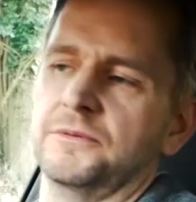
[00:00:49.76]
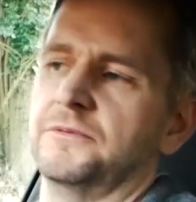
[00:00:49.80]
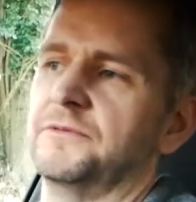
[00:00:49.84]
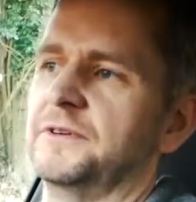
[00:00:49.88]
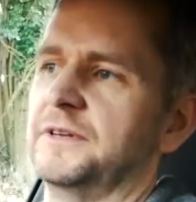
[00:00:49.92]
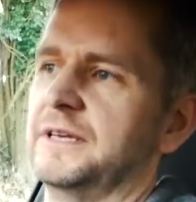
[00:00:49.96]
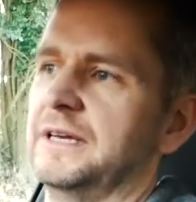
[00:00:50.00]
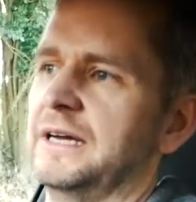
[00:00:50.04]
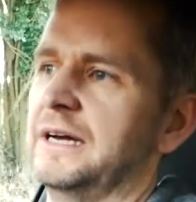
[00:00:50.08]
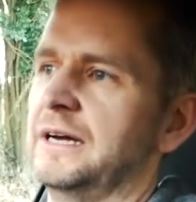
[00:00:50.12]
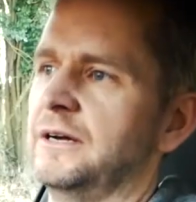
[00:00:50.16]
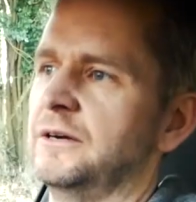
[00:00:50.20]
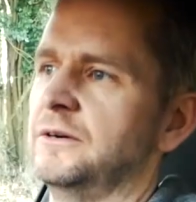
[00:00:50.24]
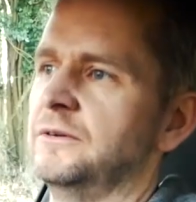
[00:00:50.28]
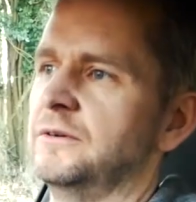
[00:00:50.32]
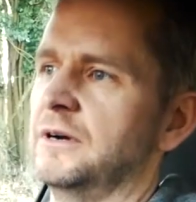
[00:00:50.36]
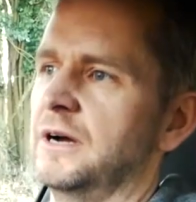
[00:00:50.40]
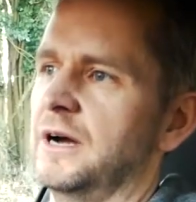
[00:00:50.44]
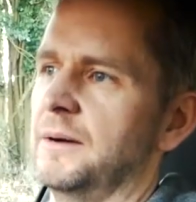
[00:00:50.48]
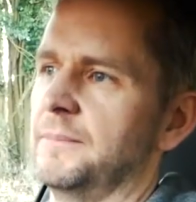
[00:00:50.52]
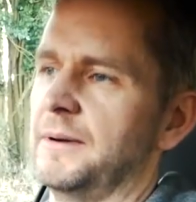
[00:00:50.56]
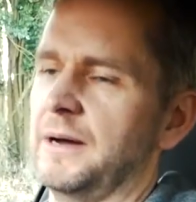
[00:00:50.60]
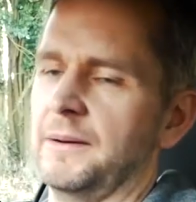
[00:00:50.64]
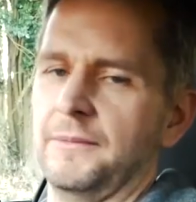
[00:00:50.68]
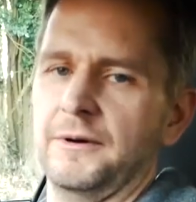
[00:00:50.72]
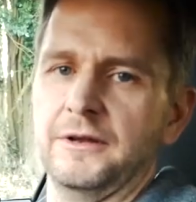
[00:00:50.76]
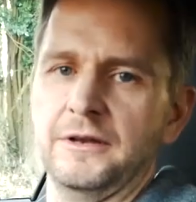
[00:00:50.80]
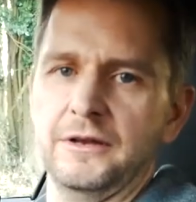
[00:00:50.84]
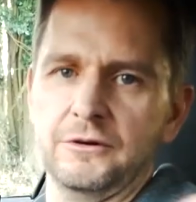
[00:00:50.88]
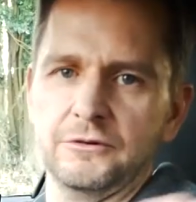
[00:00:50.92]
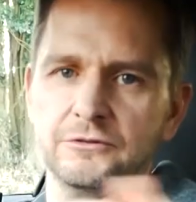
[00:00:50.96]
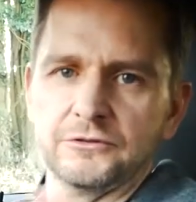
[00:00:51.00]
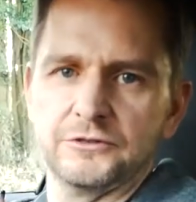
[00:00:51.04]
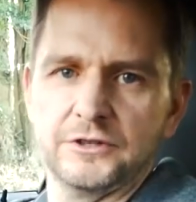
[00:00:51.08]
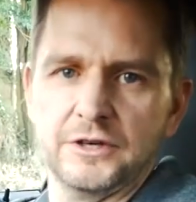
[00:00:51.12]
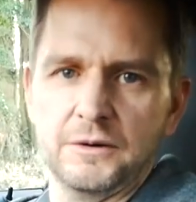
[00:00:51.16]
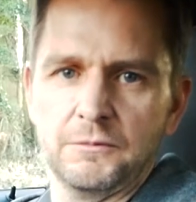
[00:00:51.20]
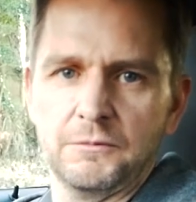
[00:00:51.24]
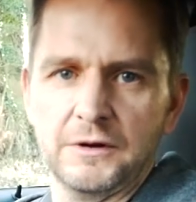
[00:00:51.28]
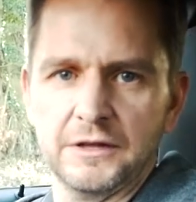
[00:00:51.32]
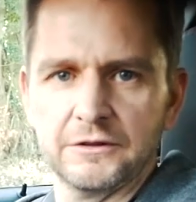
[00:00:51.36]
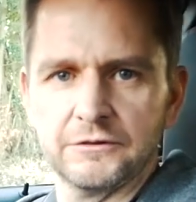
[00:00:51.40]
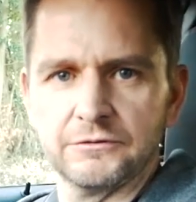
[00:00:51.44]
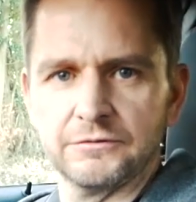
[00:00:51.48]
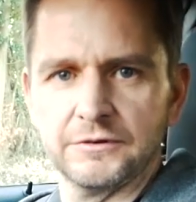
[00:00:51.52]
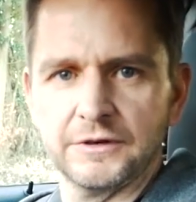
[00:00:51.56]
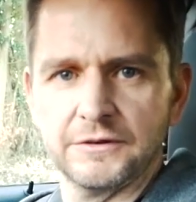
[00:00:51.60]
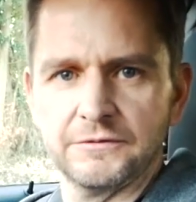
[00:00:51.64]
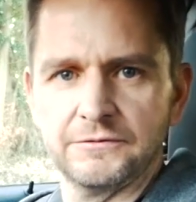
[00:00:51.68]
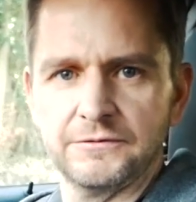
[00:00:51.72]
video about my long-term
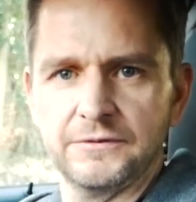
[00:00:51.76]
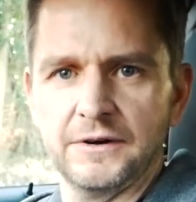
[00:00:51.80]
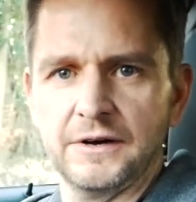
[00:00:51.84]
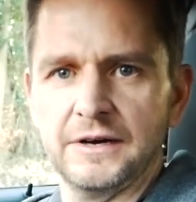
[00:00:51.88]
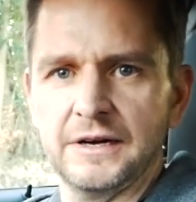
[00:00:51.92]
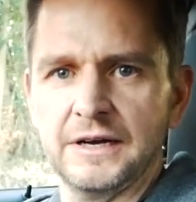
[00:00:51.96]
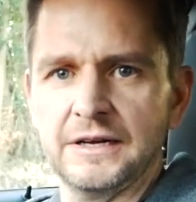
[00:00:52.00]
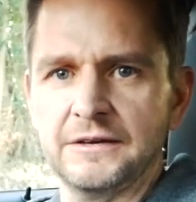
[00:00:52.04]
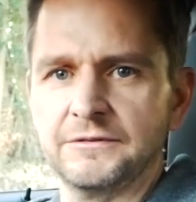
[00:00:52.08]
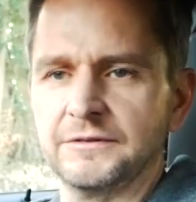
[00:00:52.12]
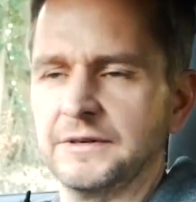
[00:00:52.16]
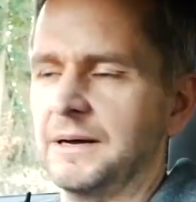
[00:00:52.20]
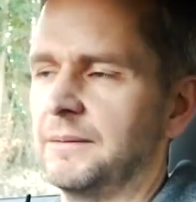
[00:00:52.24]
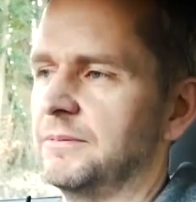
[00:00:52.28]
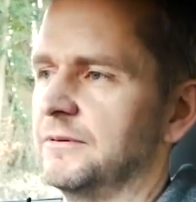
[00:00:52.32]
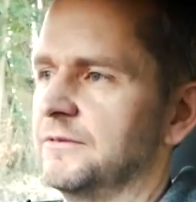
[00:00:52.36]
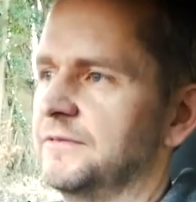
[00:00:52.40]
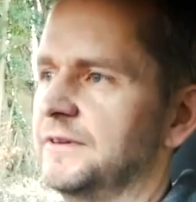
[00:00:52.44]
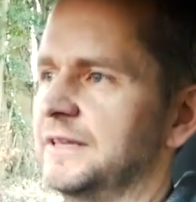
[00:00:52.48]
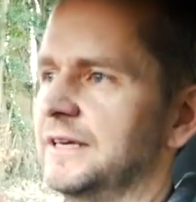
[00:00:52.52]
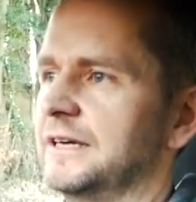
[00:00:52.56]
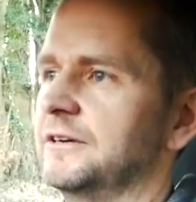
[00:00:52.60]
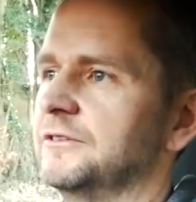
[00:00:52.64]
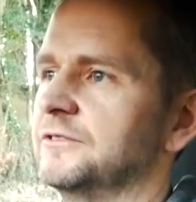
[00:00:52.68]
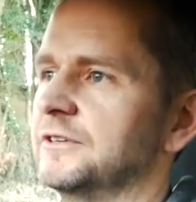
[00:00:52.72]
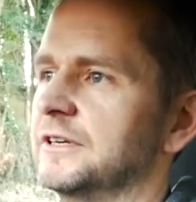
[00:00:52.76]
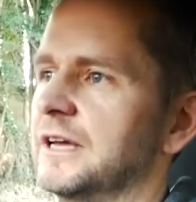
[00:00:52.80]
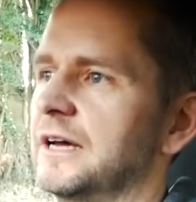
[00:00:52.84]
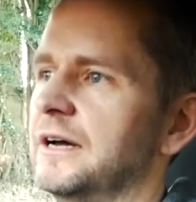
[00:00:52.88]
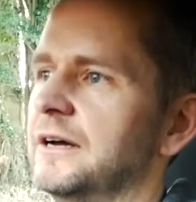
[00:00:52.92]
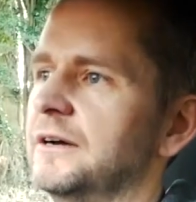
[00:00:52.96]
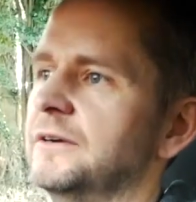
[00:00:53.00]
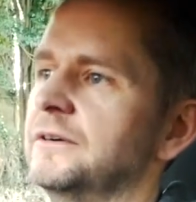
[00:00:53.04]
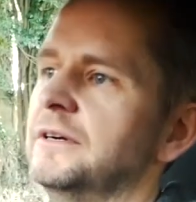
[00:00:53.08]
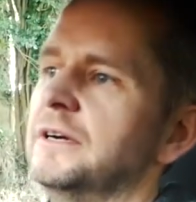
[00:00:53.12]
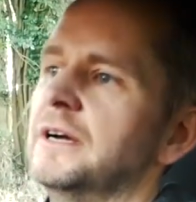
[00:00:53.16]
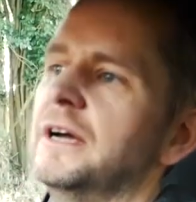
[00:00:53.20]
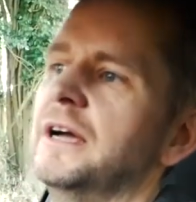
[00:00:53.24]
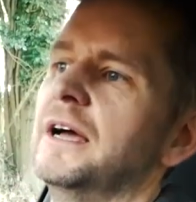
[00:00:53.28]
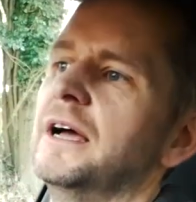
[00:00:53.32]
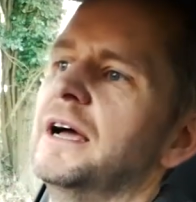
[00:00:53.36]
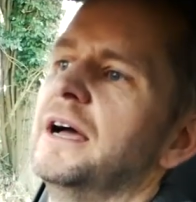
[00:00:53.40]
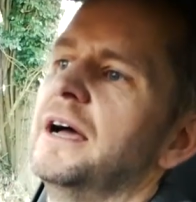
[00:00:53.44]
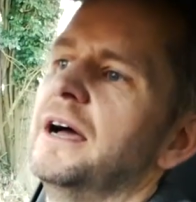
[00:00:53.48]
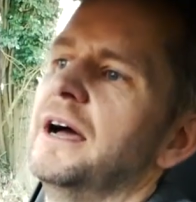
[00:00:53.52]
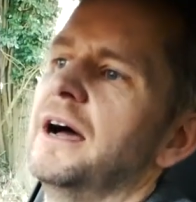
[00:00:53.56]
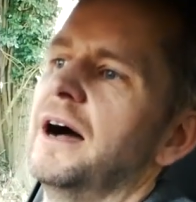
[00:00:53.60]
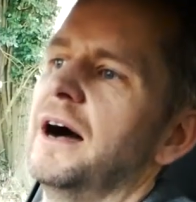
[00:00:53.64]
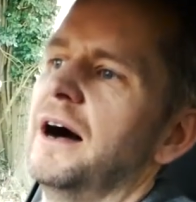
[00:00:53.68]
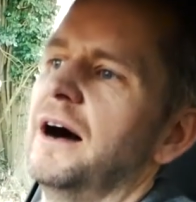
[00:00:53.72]
135 a couple of videos ago,
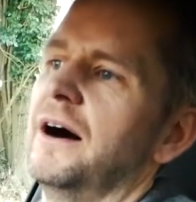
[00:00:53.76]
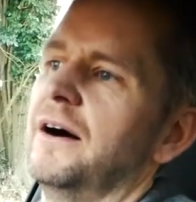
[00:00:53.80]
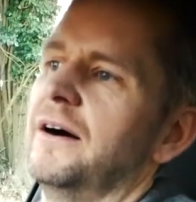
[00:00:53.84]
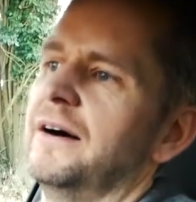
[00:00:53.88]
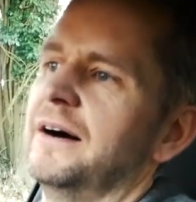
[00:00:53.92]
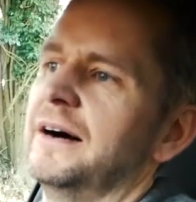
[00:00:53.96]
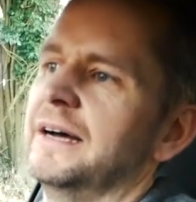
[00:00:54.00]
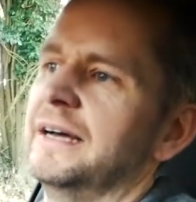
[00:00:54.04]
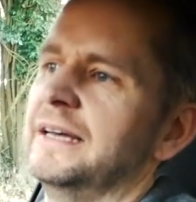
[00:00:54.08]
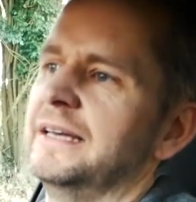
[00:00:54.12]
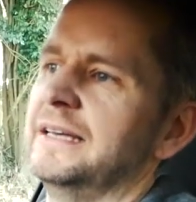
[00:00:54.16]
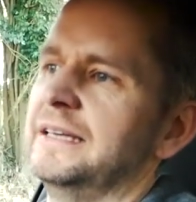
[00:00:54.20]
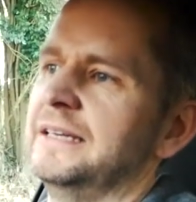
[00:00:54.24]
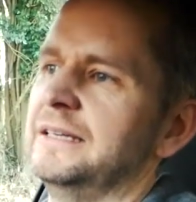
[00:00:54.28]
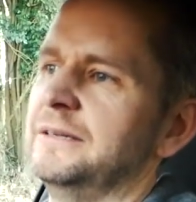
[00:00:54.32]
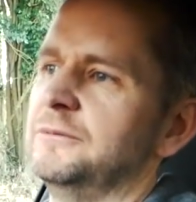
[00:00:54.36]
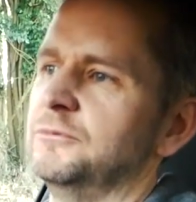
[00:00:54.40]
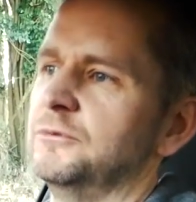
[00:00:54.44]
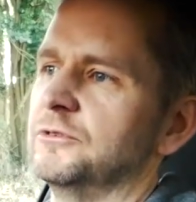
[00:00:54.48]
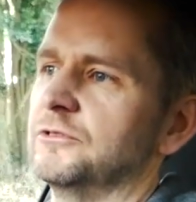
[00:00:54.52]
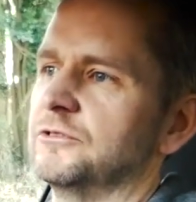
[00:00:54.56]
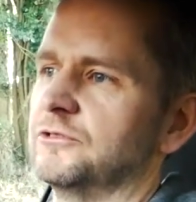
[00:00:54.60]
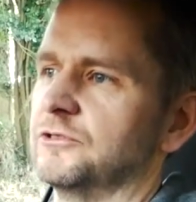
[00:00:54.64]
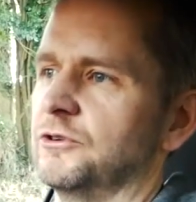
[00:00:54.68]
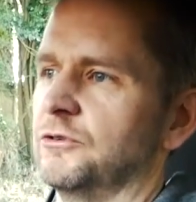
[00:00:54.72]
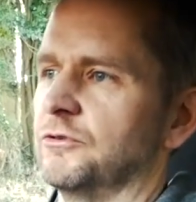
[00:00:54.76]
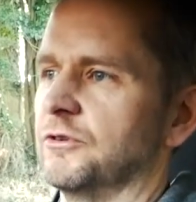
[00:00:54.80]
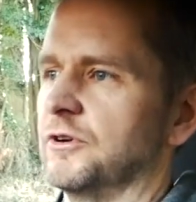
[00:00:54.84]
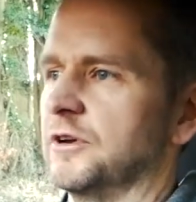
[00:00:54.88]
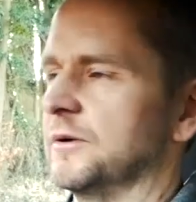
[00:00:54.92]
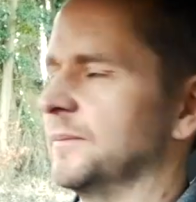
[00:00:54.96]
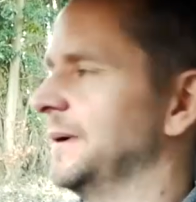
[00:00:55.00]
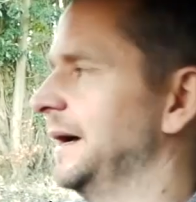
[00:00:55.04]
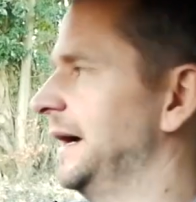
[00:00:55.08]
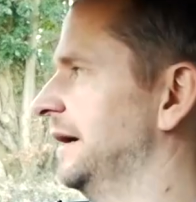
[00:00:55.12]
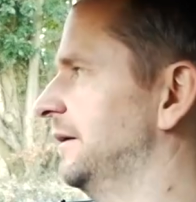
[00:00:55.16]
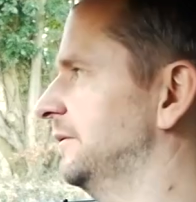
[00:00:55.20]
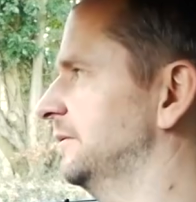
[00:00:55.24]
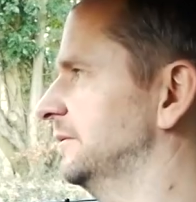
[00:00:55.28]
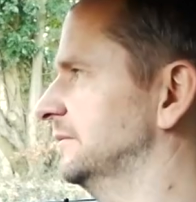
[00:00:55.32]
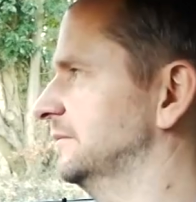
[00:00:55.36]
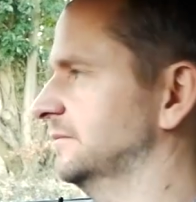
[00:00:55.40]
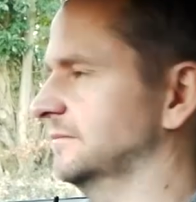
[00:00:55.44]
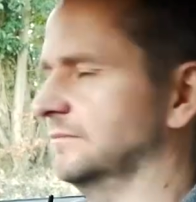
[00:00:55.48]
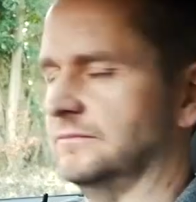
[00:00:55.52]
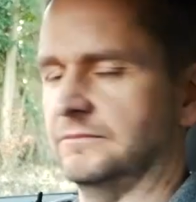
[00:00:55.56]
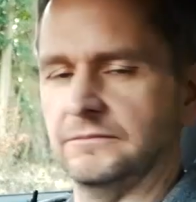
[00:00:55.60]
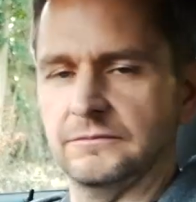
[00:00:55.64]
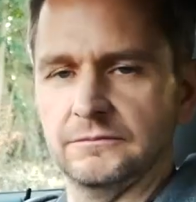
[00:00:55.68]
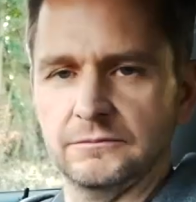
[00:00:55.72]
I was talking about
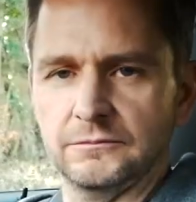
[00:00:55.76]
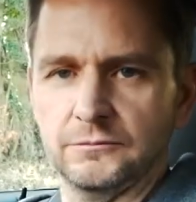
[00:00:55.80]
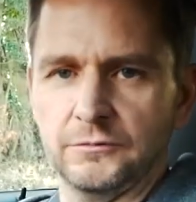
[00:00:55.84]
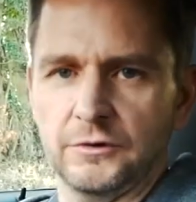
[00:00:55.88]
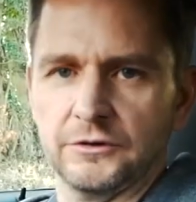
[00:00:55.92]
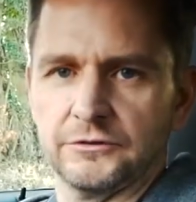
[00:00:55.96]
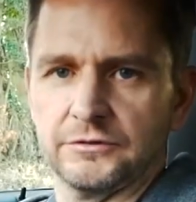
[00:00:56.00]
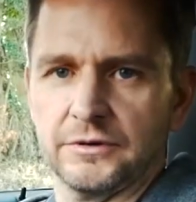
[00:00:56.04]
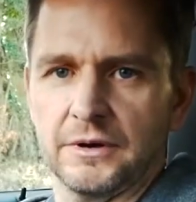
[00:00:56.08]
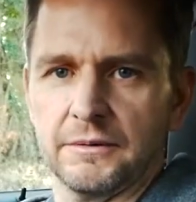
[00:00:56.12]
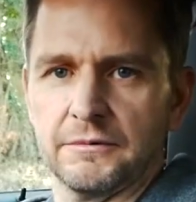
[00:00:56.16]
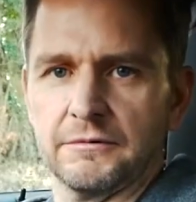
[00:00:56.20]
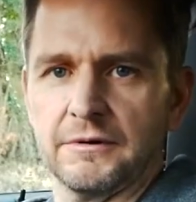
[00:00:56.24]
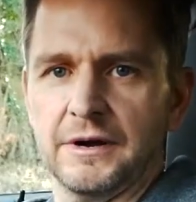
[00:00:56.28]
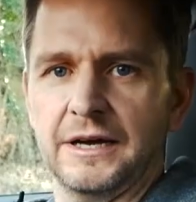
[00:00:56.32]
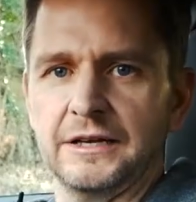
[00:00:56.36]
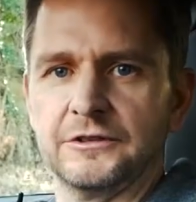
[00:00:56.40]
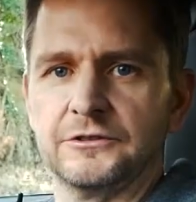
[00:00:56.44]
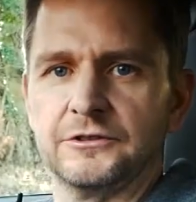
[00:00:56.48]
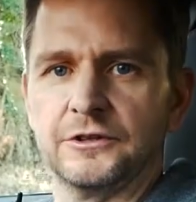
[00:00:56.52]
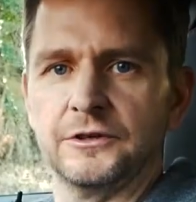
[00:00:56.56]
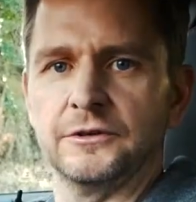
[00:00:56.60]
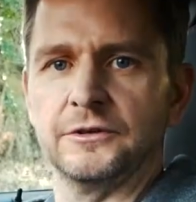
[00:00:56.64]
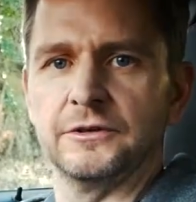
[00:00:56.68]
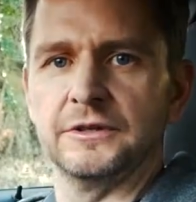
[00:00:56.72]
what to upgrade to,